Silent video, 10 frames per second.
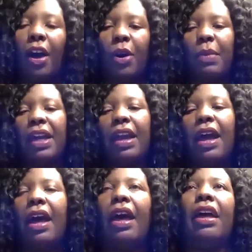Oh my
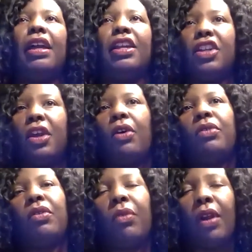God, you know, yes.